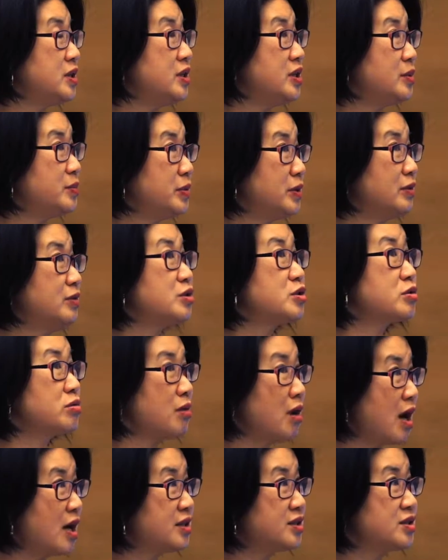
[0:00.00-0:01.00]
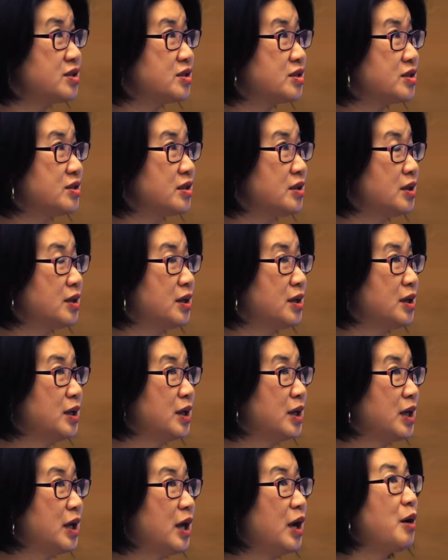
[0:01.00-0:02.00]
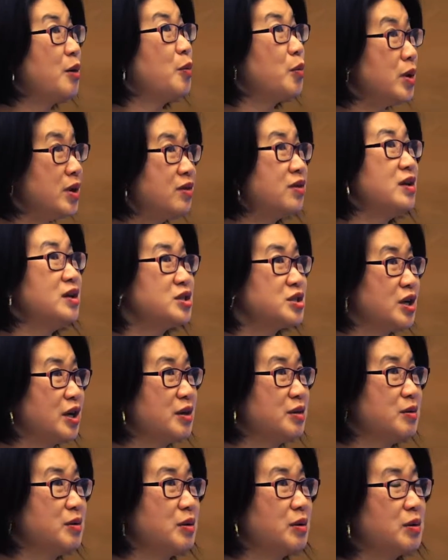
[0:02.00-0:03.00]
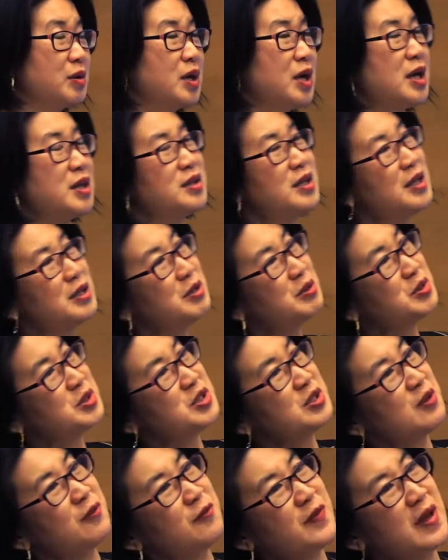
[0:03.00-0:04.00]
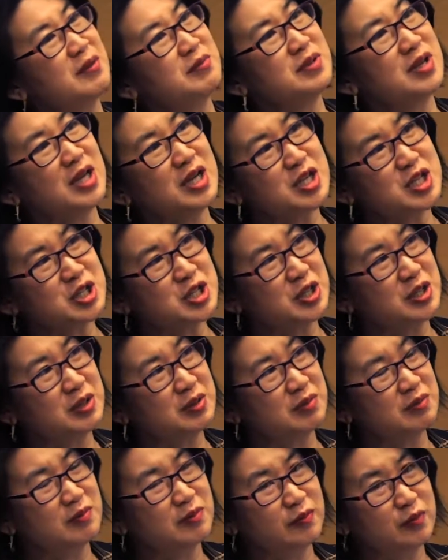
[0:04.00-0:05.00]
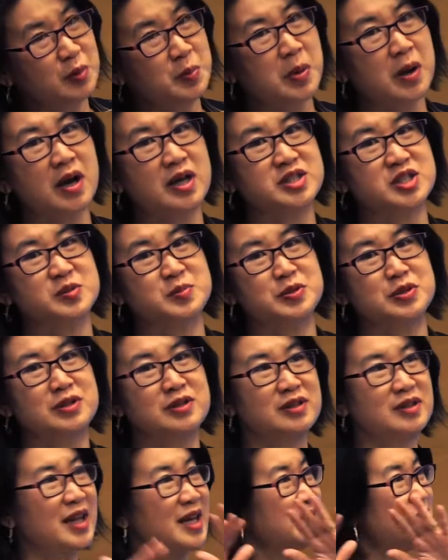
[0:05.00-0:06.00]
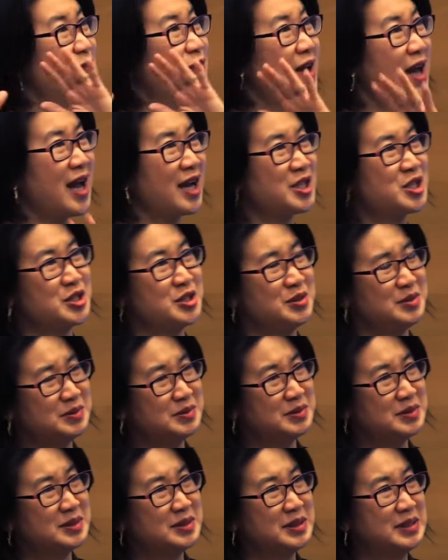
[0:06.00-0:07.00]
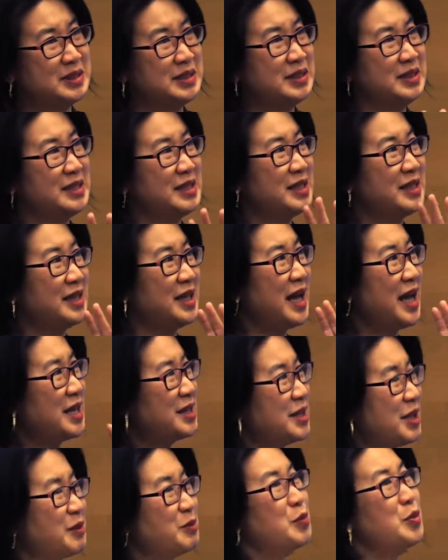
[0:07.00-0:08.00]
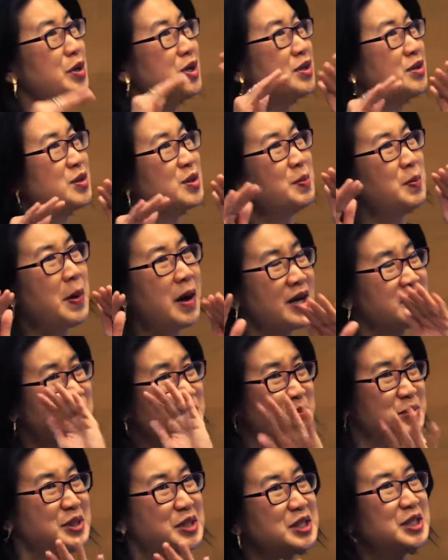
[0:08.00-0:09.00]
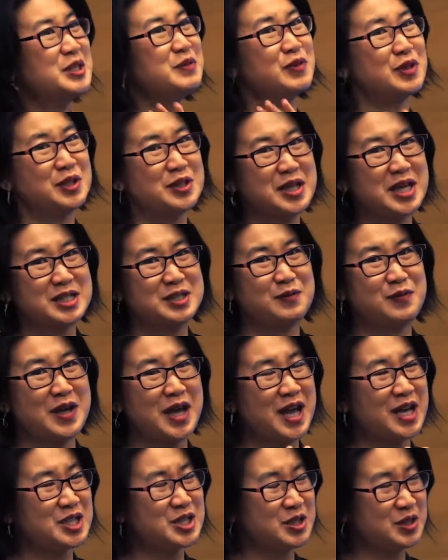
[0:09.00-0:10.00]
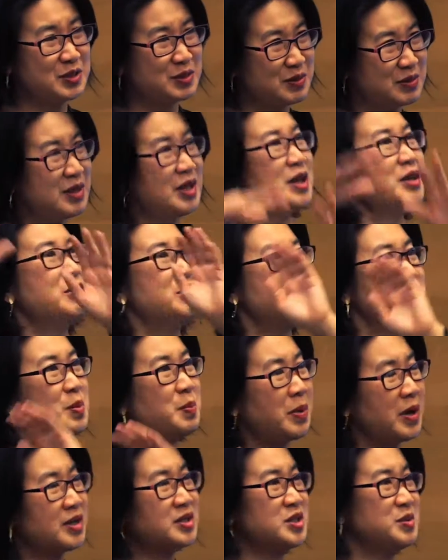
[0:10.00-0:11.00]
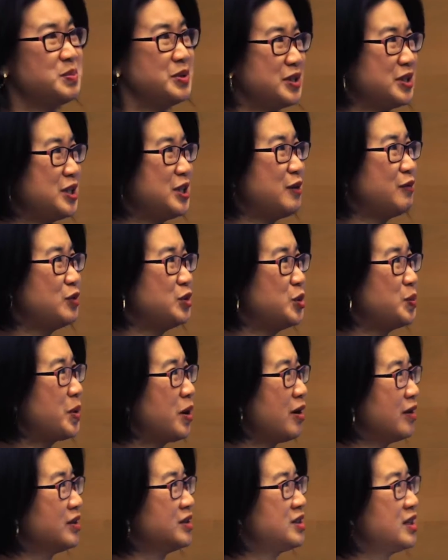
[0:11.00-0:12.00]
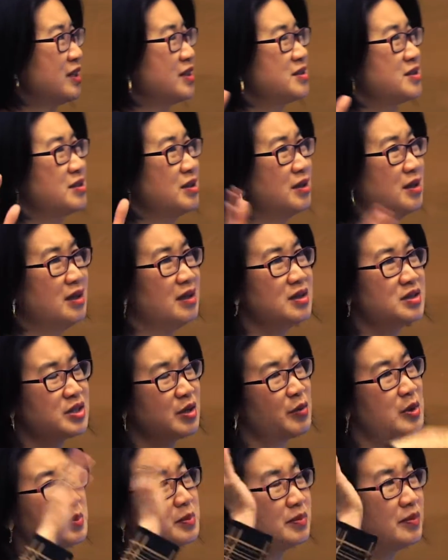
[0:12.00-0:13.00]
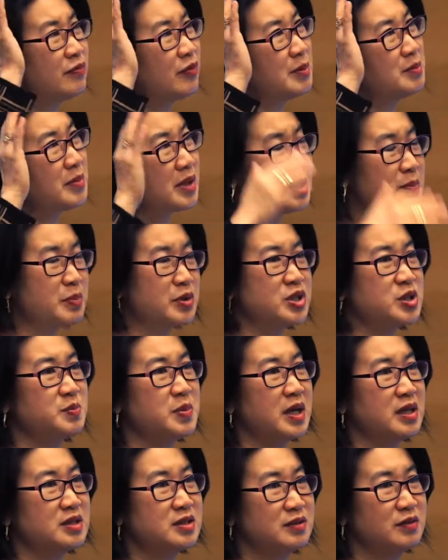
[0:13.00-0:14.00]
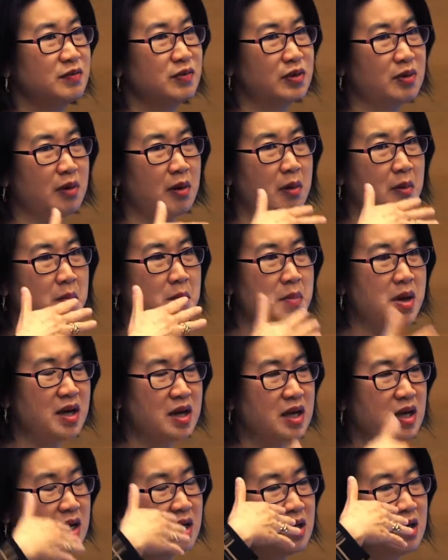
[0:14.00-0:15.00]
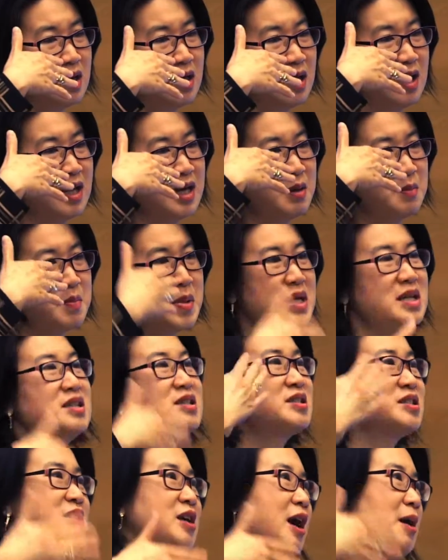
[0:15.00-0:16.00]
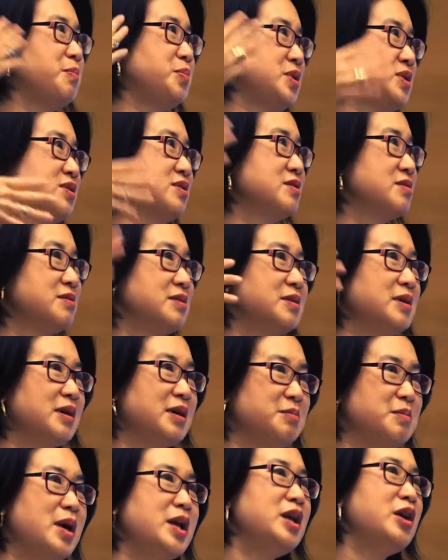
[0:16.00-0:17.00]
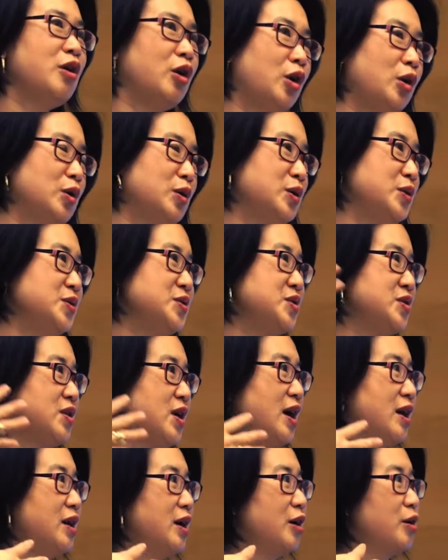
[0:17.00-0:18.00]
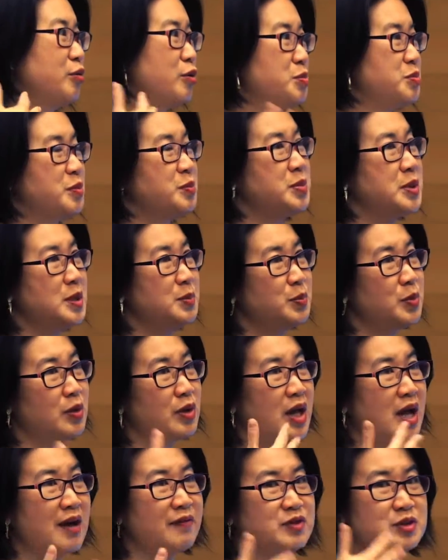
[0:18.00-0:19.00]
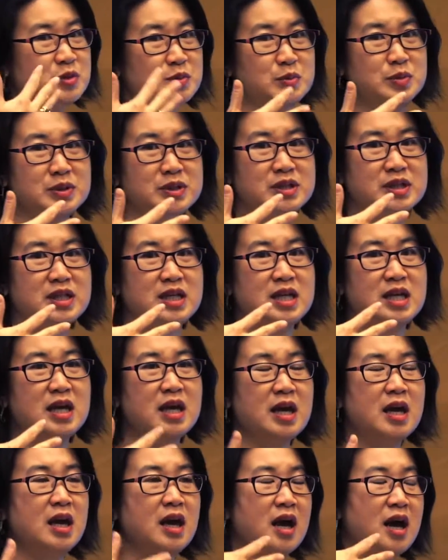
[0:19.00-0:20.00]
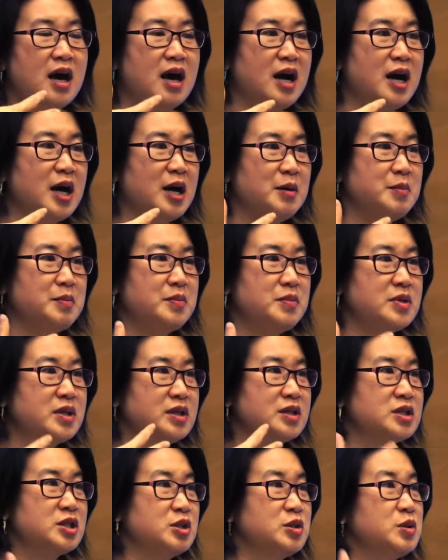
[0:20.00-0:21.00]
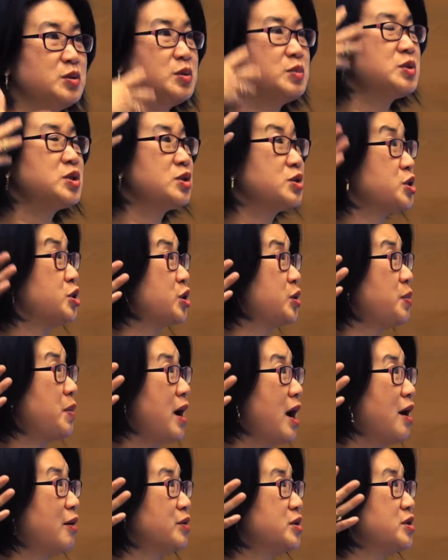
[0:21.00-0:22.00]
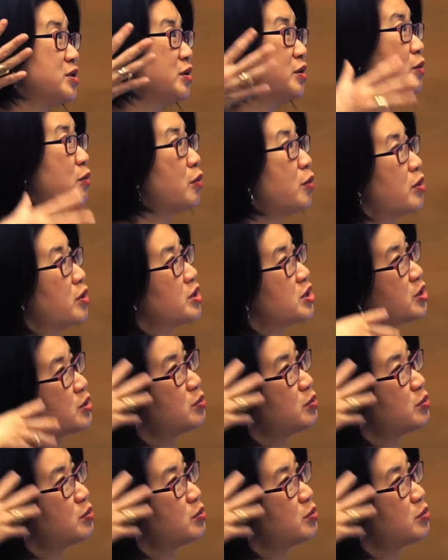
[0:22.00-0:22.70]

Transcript: to build trust with each other, then there's the foundation for possible collective action. And then with the possibility of collective action, there's the possibility of new politics. So from my perspective, there are many, many steps, many hurdles that a group of people have to really to surmount in order to